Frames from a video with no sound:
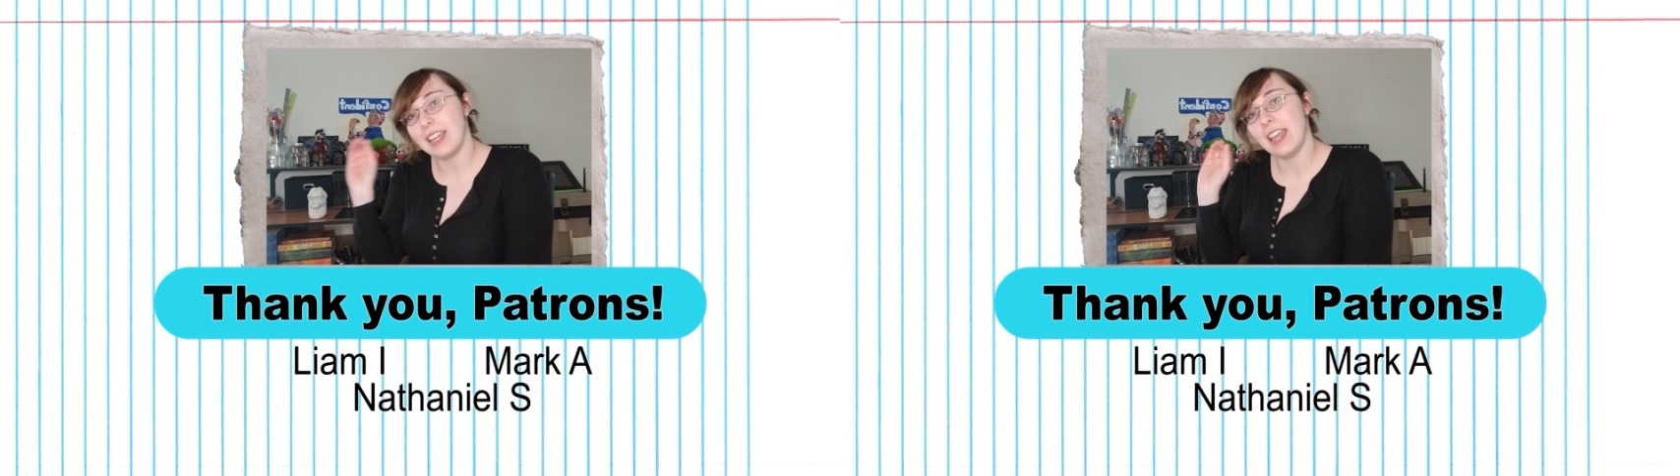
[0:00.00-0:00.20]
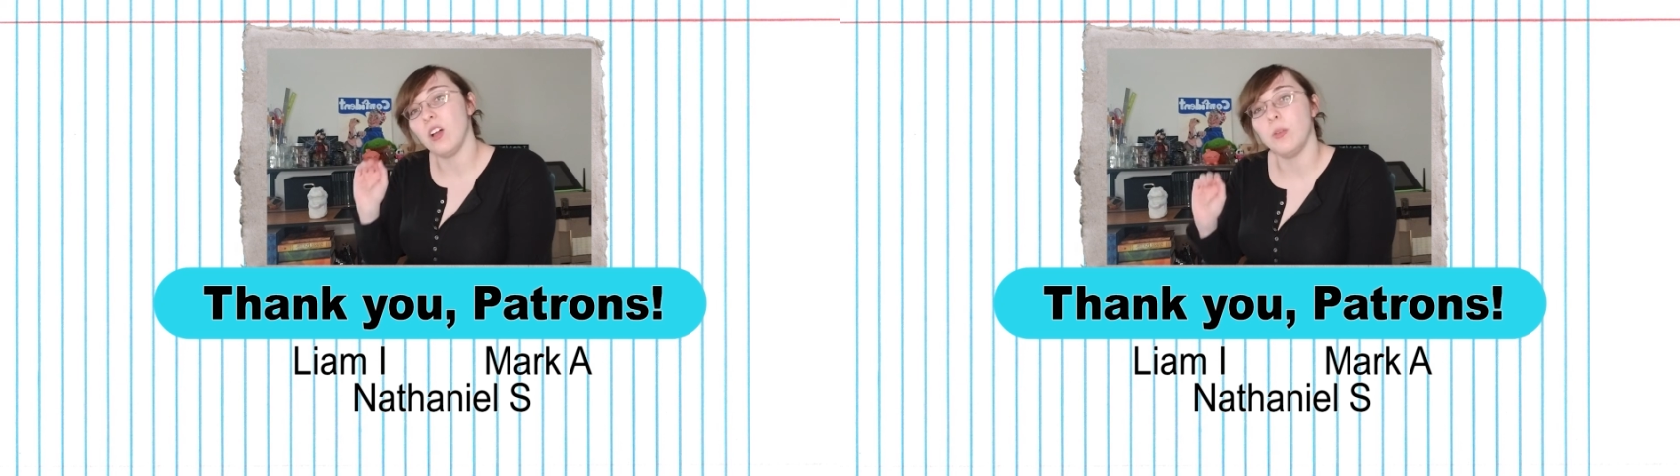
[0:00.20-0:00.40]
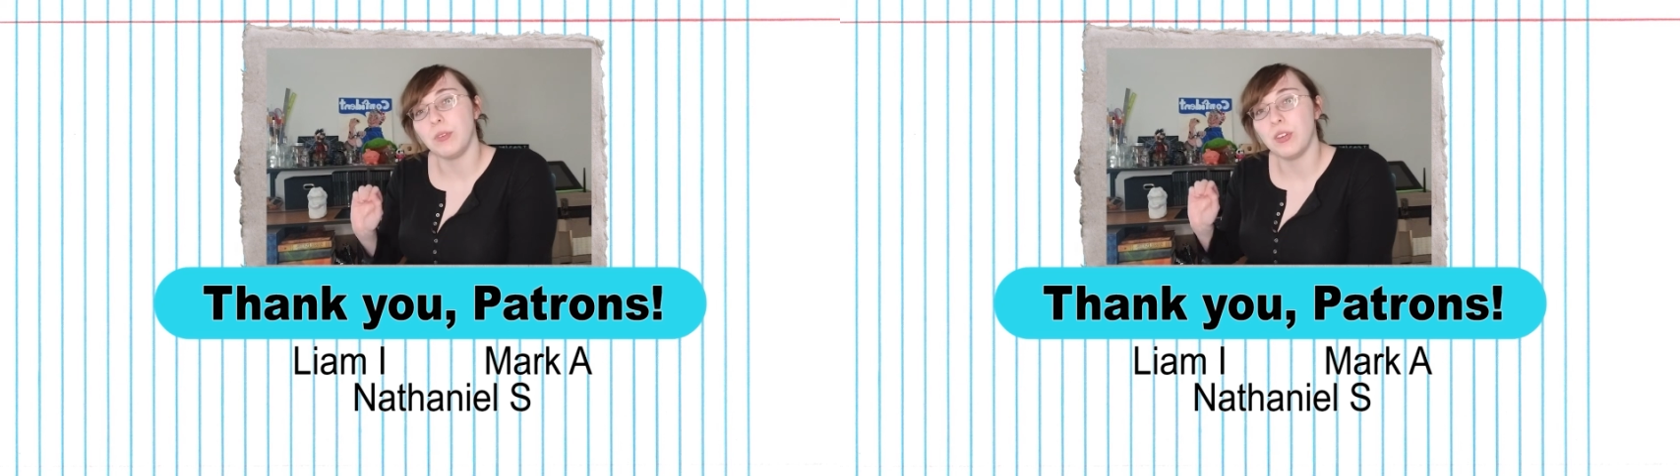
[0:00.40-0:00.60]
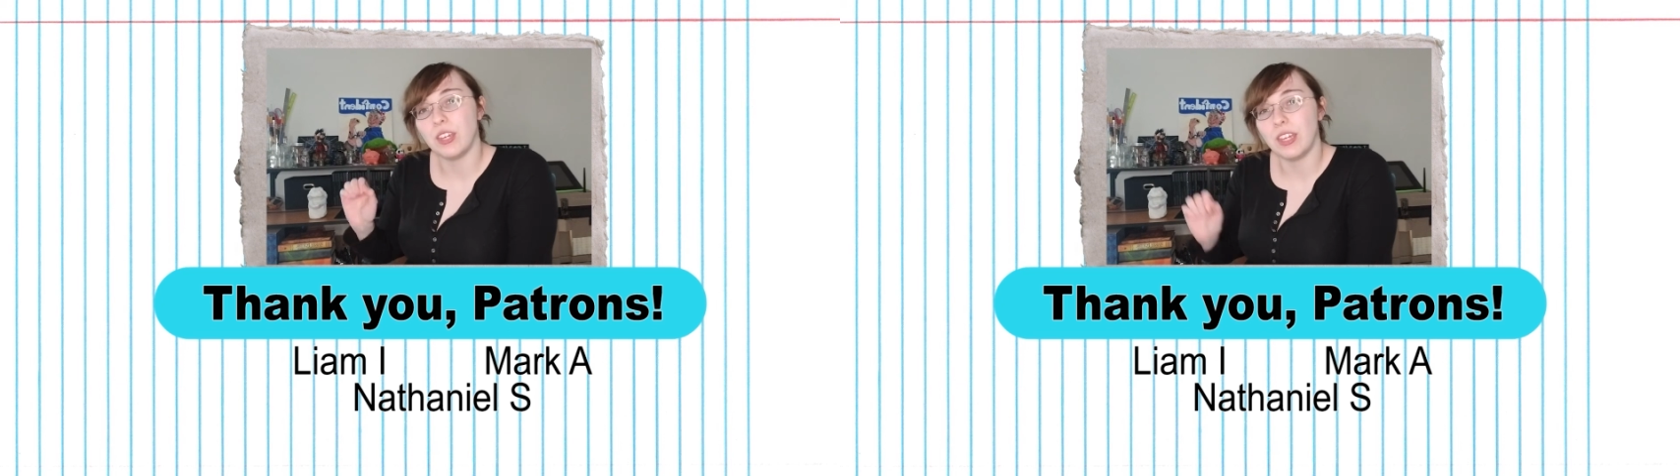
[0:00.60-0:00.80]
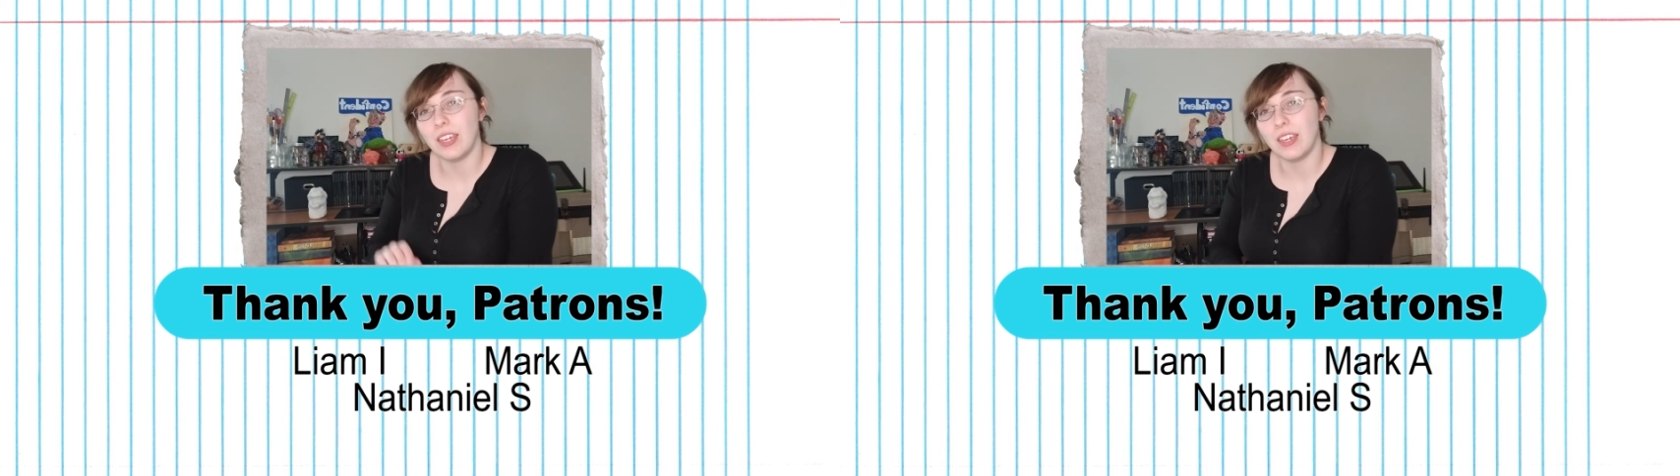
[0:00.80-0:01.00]
help you
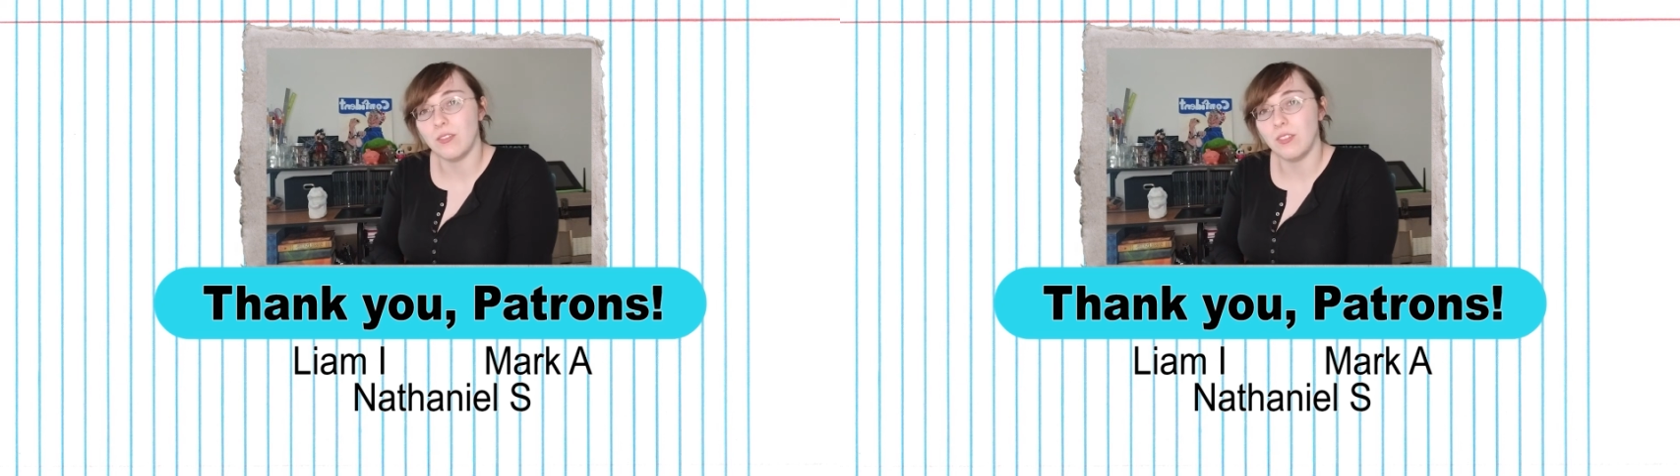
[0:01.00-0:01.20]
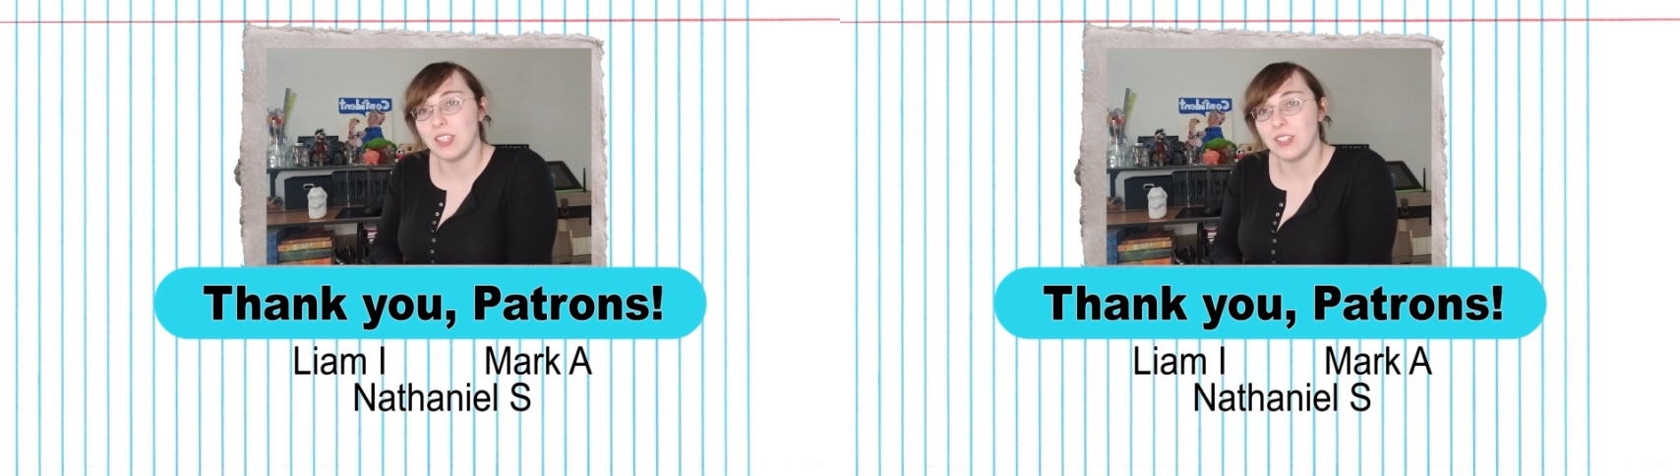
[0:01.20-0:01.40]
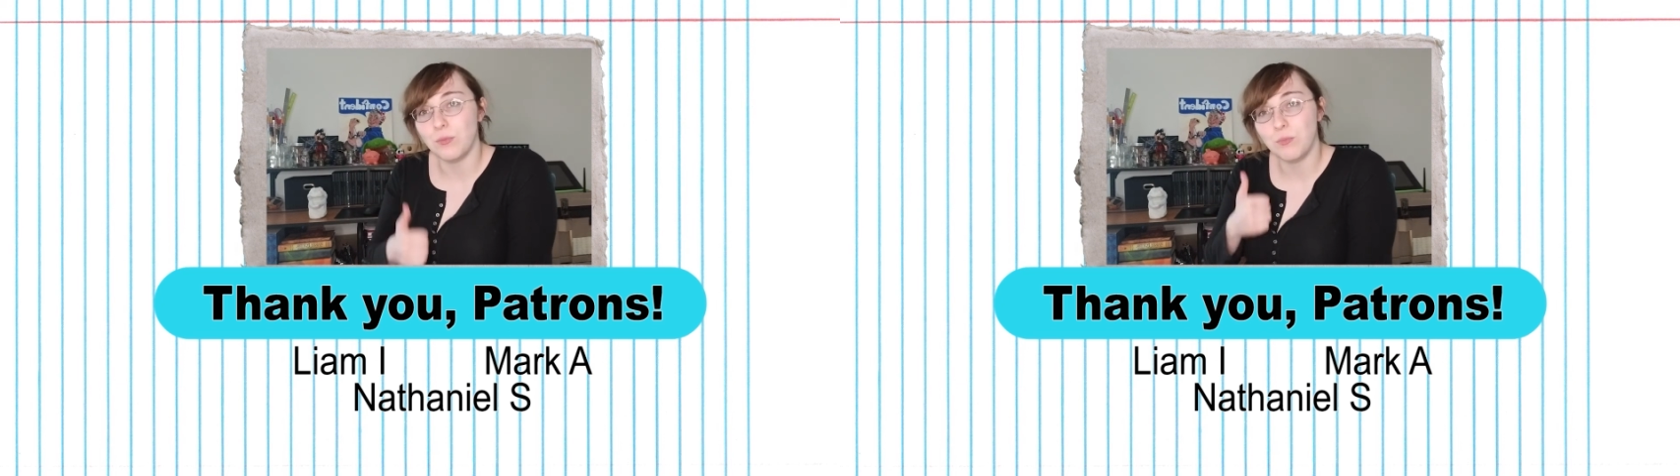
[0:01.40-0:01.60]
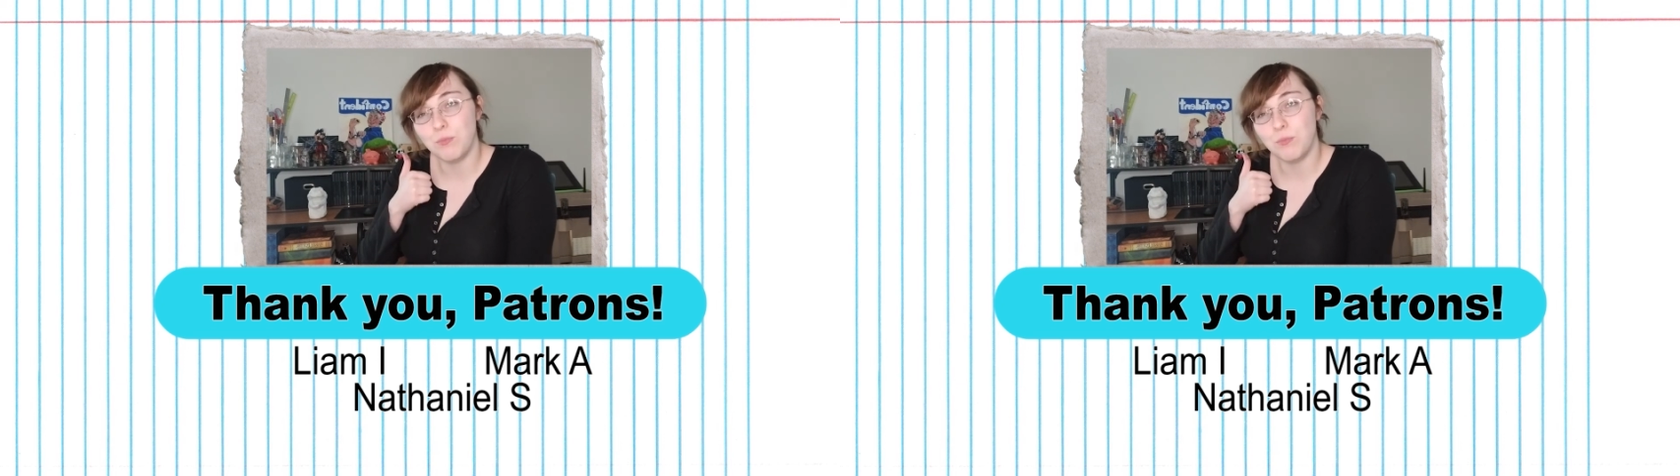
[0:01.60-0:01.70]
can give is